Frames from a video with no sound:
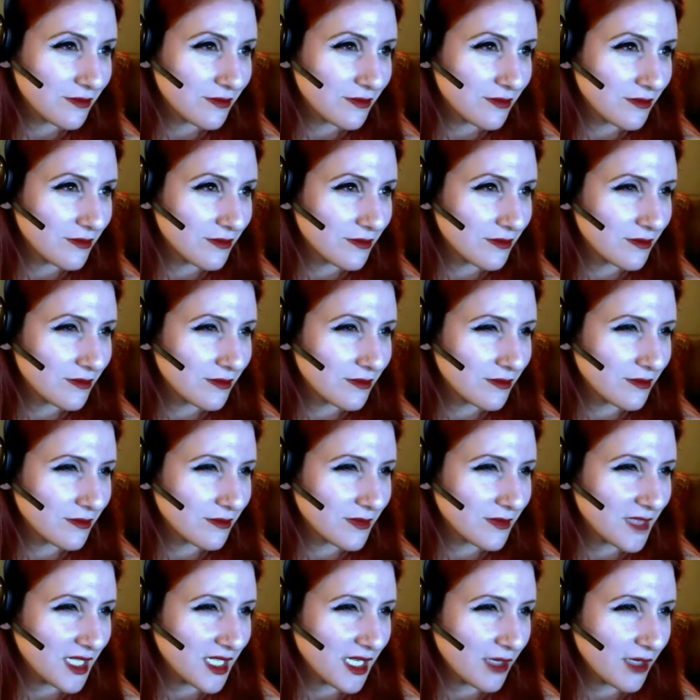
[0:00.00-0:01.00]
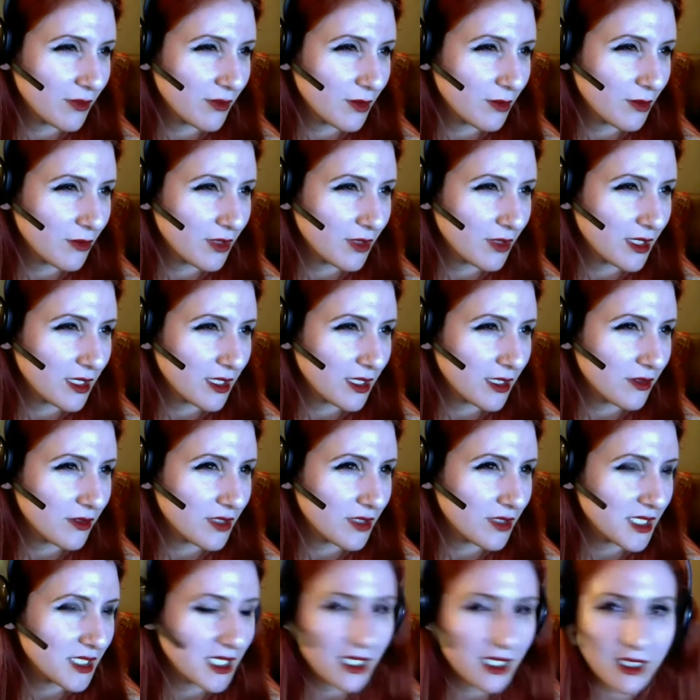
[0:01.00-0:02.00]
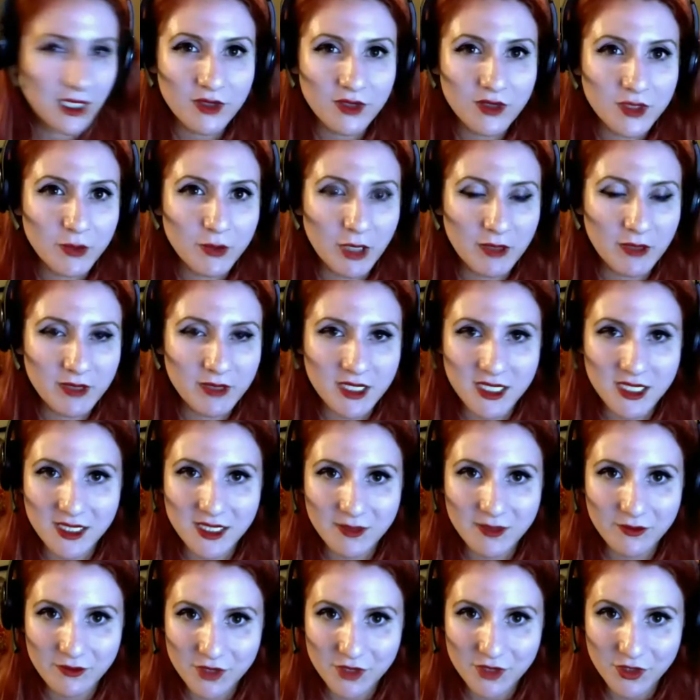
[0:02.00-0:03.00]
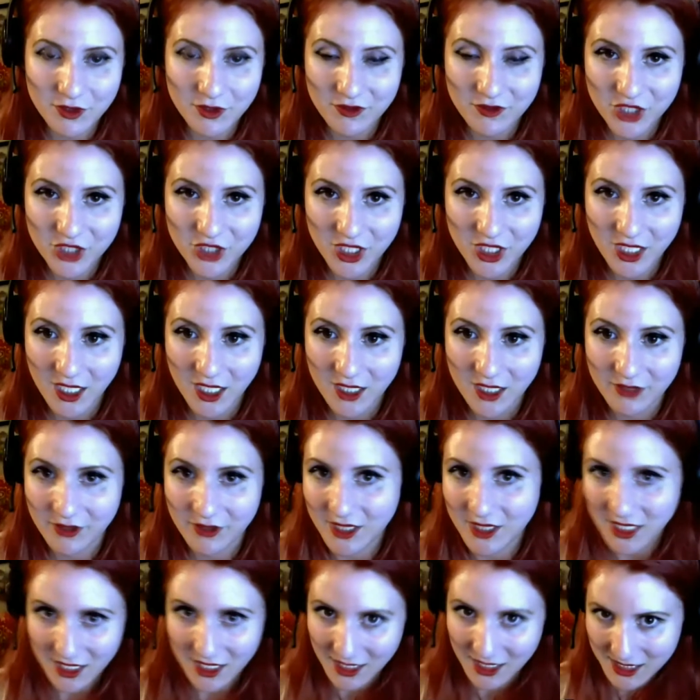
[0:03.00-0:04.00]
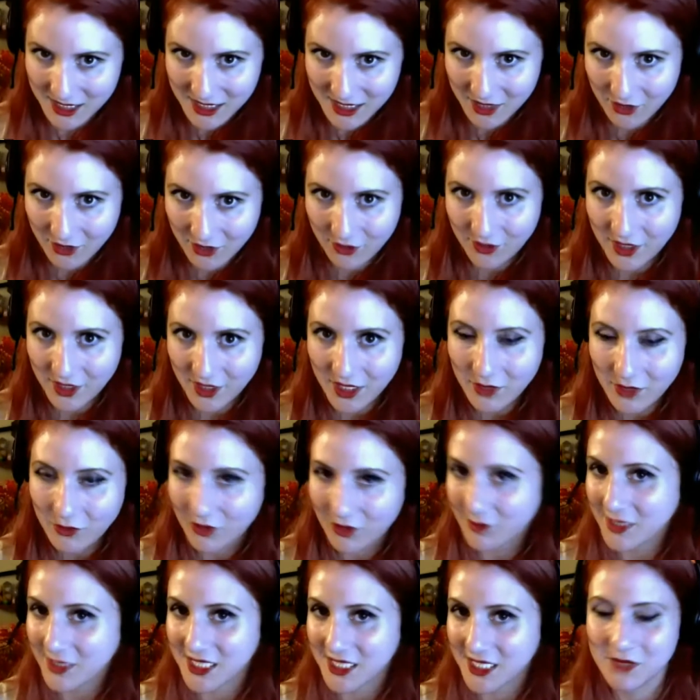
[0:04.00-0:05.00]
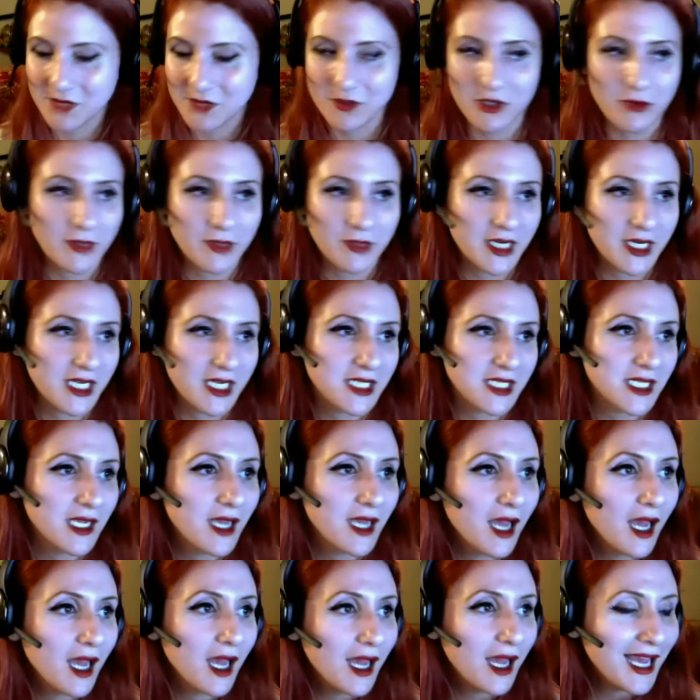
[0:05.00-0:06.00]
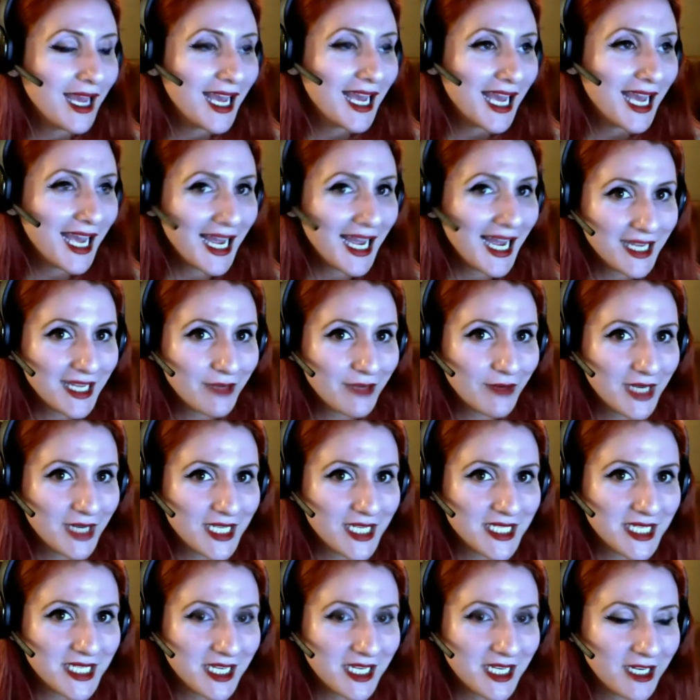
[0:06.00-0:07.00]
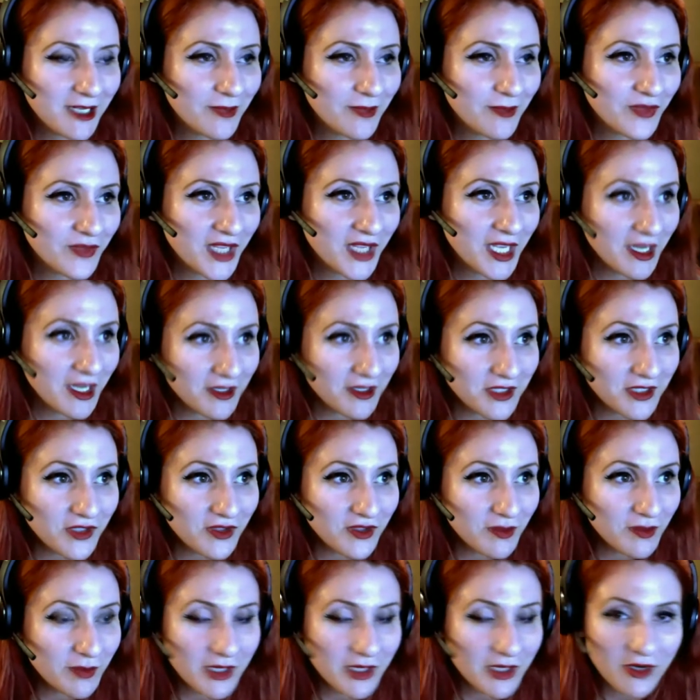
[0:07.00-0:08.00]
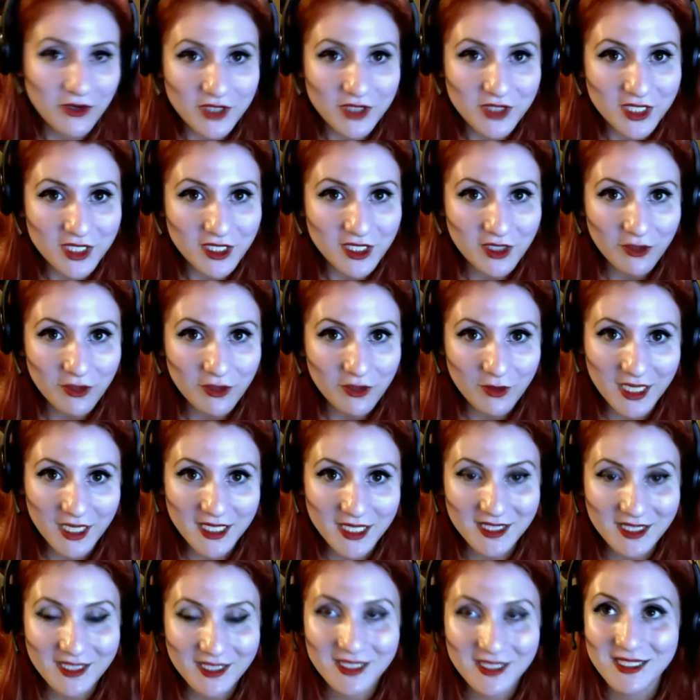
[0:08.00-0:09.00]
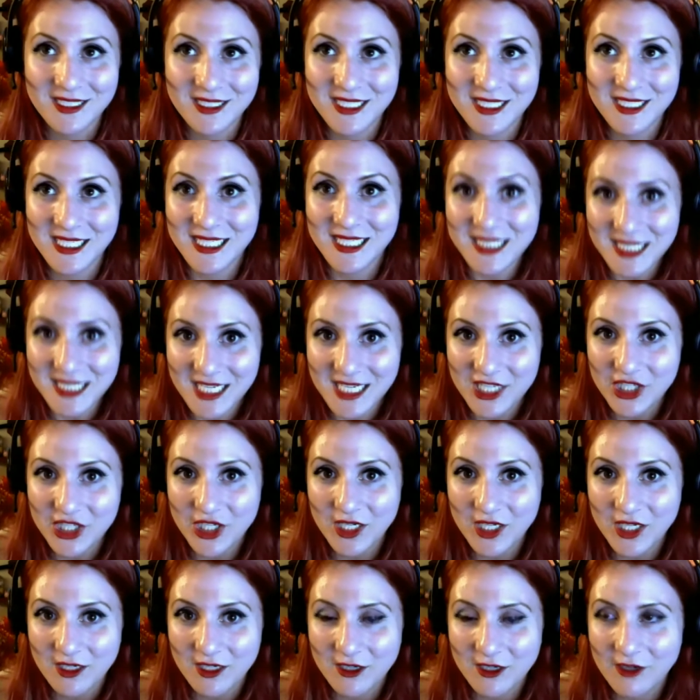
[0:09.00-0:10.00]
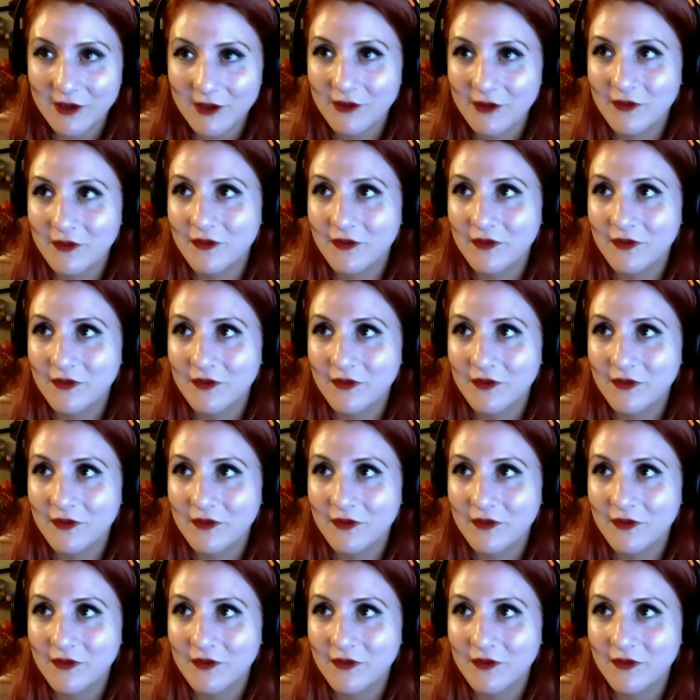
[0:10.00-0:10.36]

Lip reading: I can't remember what he used. It was probably some sort of chicanery. That's the whole thing where it messes with your mind. Anyways, he altered the beer to create the sensation of